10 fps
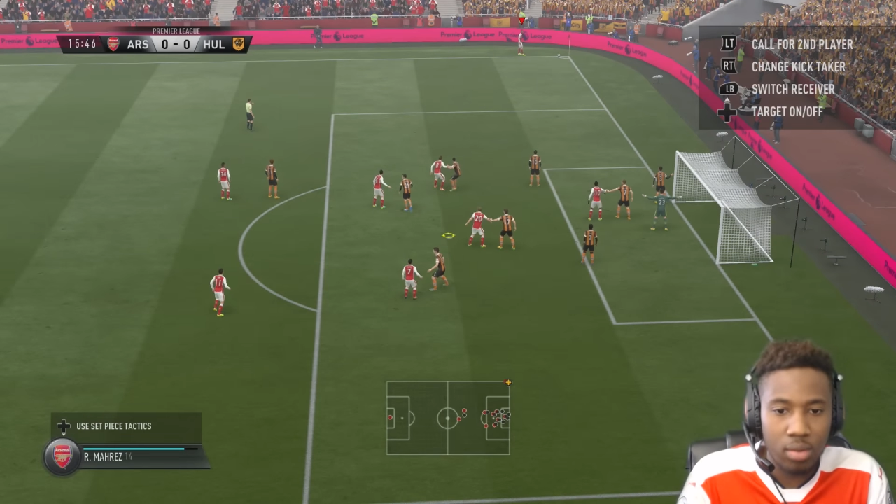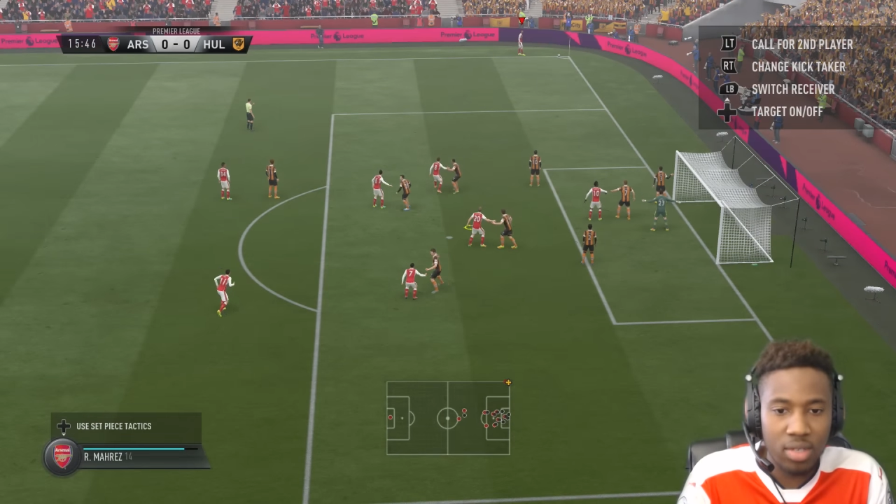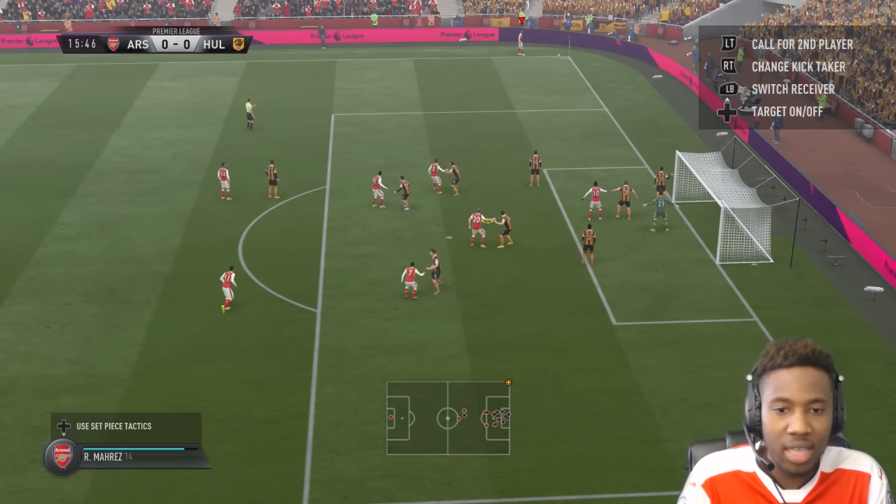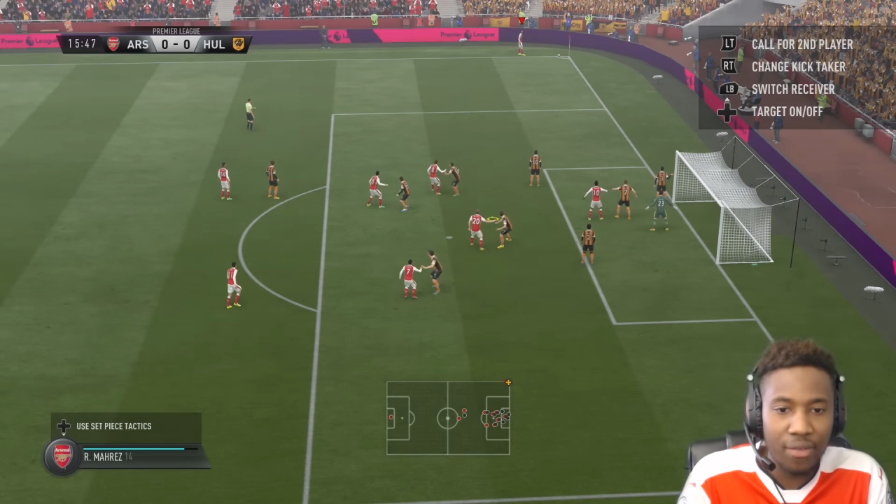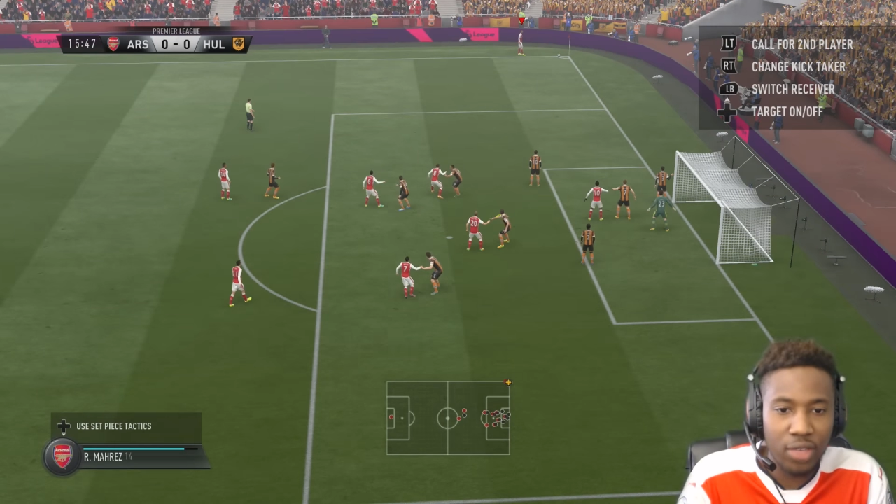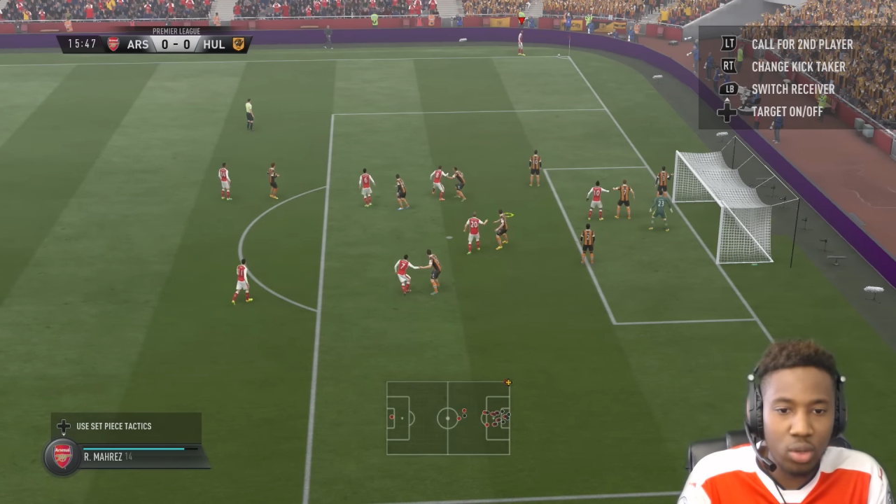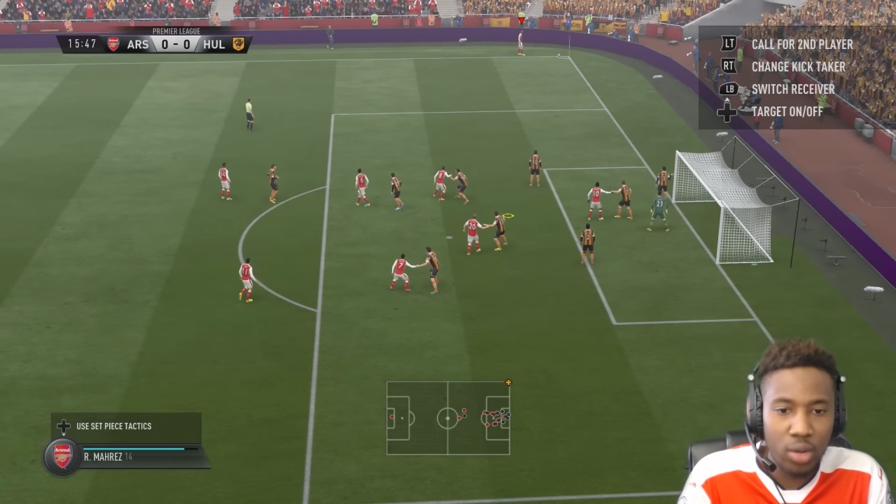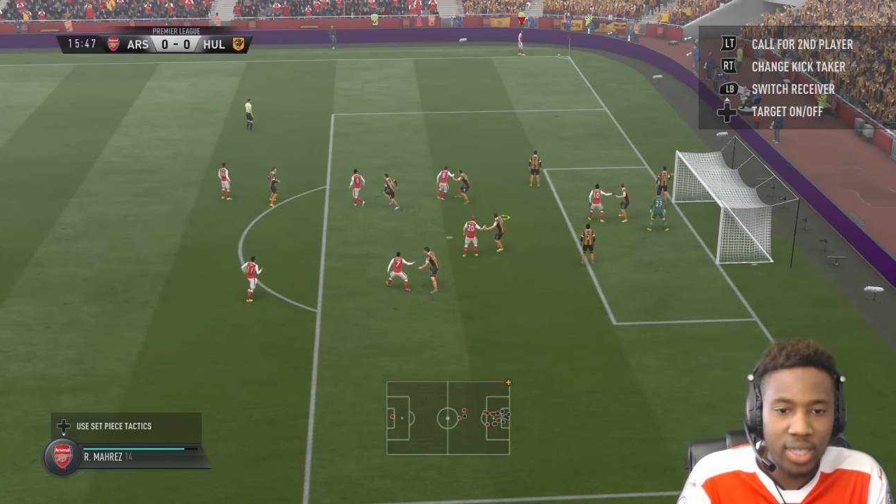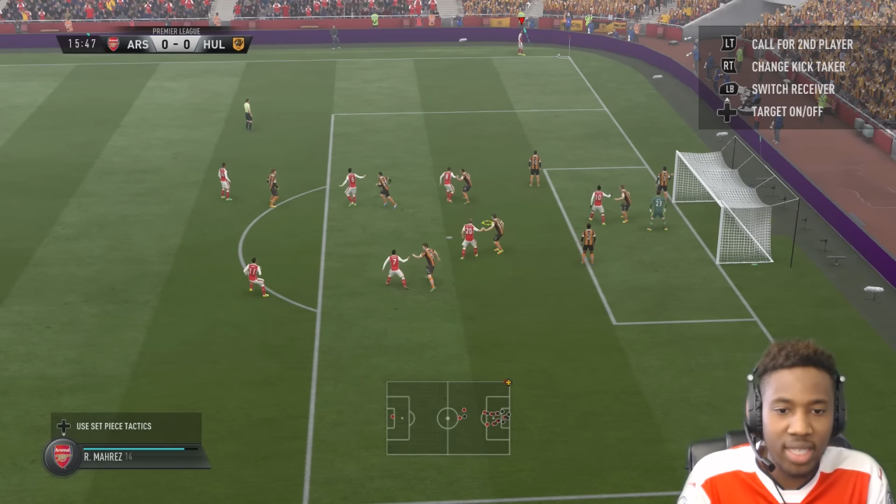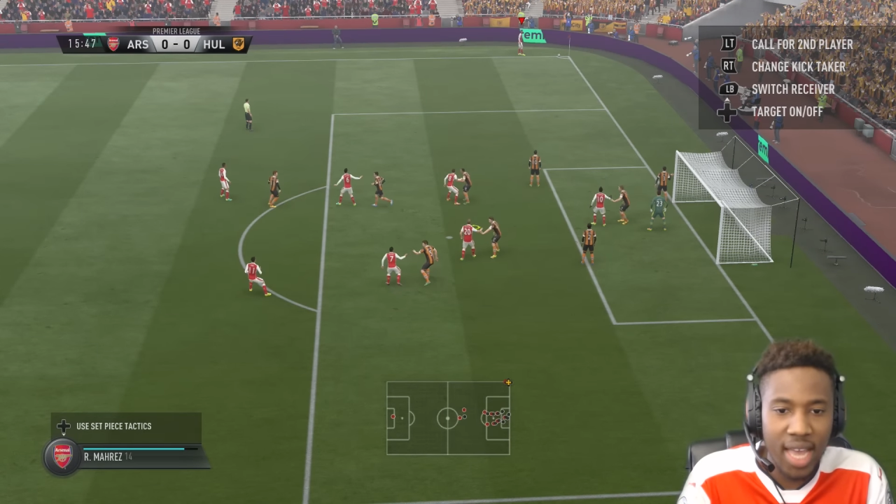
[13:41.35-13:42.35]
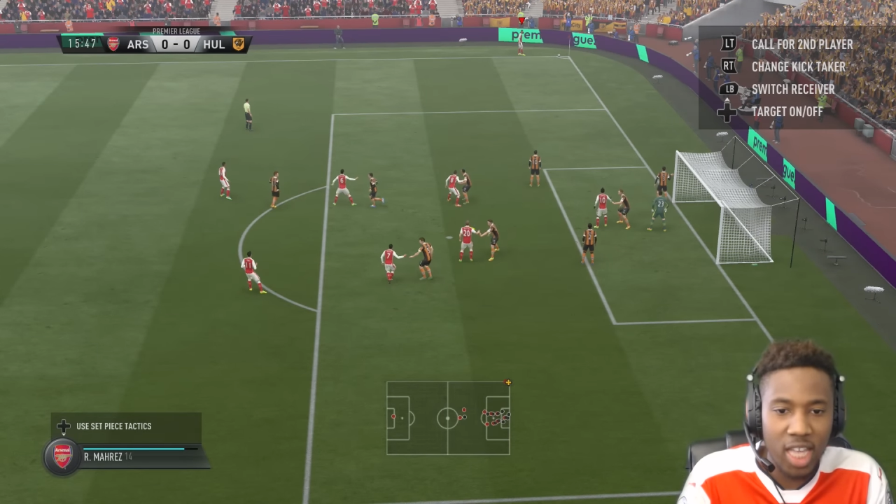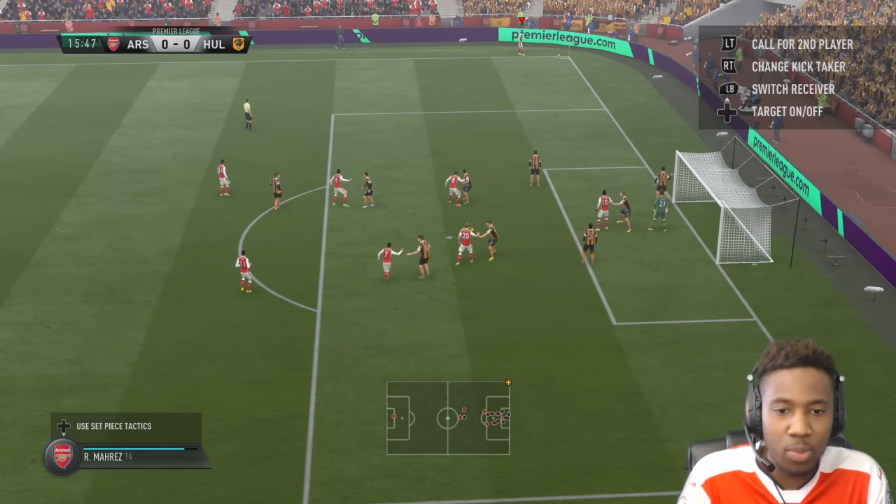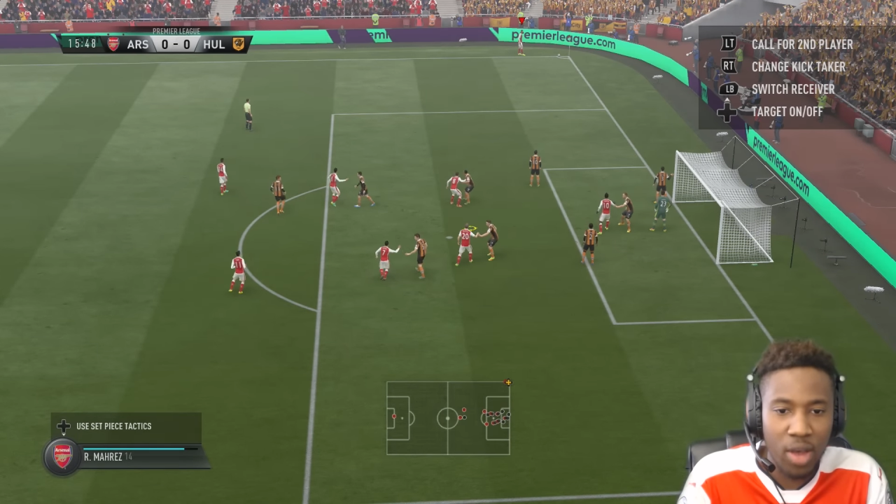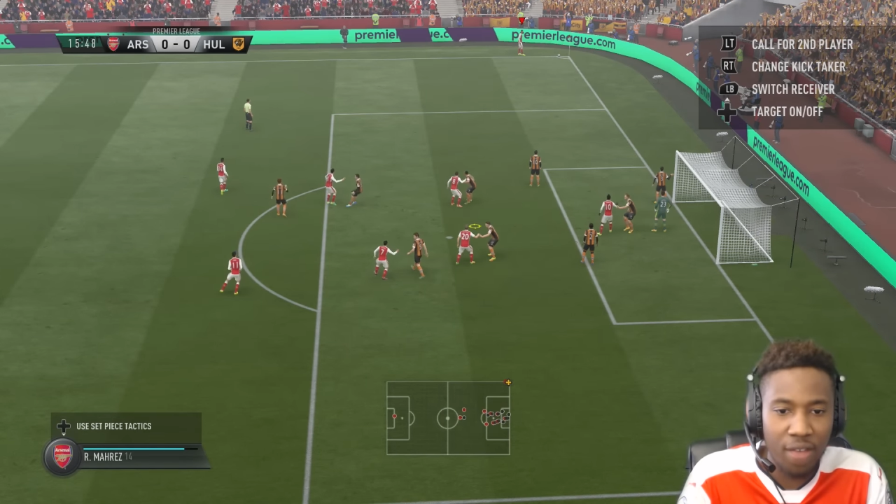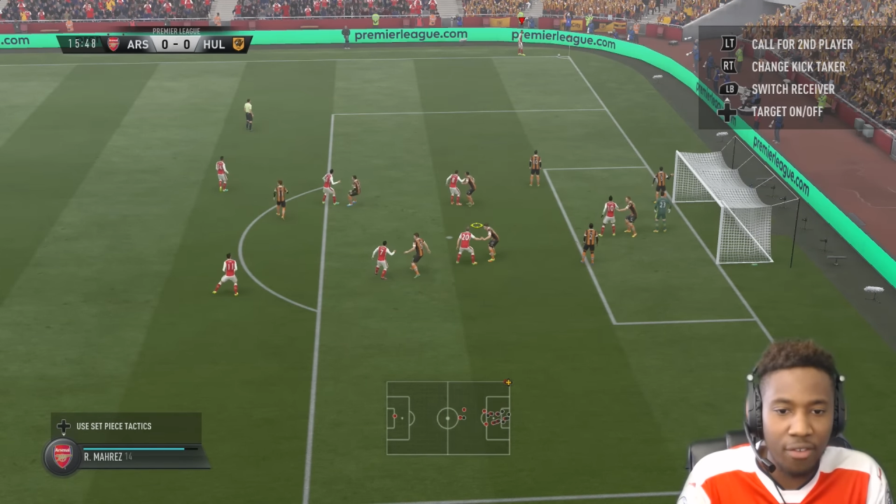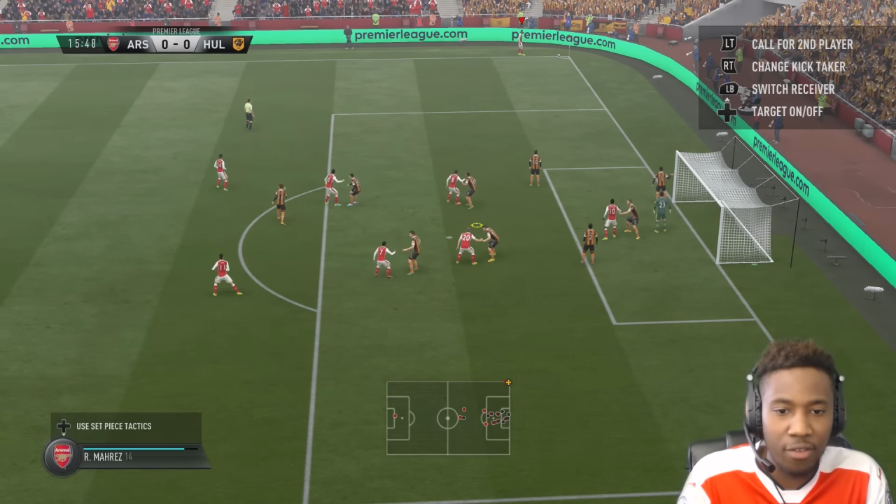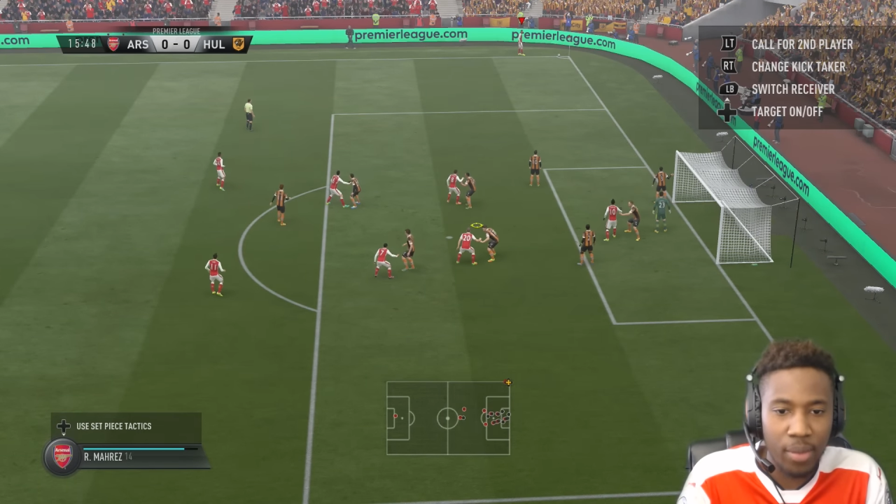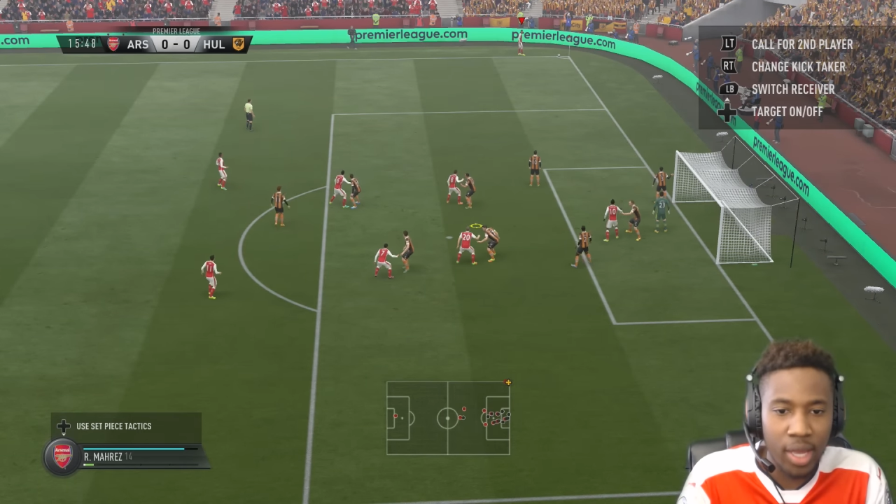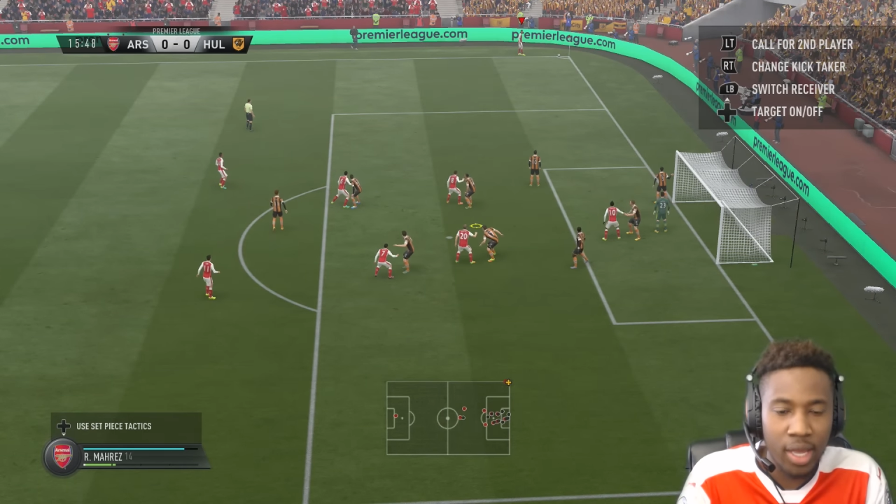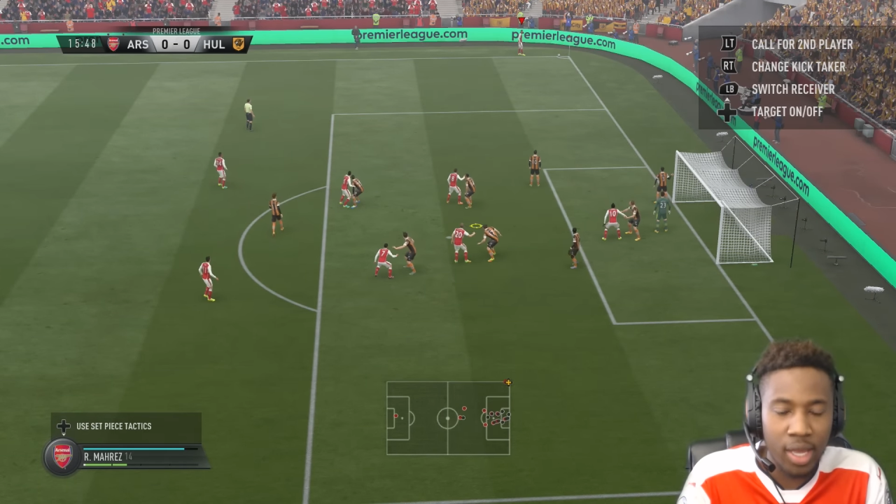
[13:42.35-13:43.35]
Mustafi's always there. It's perfect for
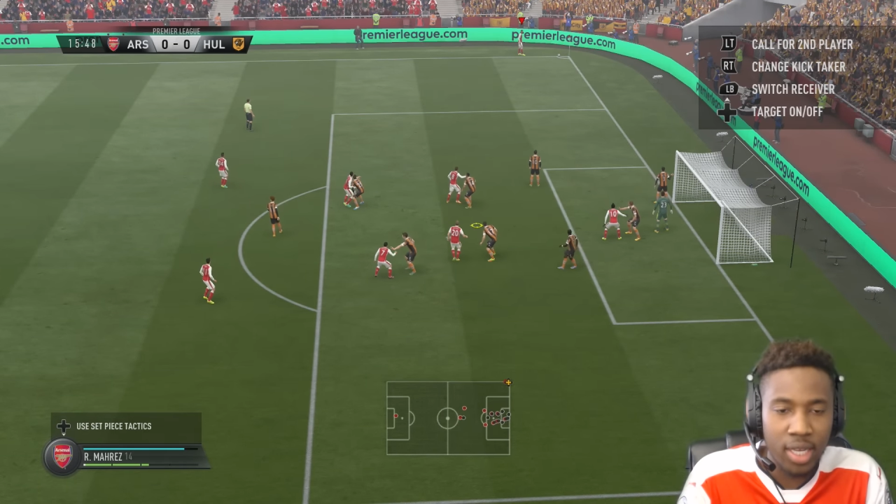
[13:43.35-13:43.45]
me.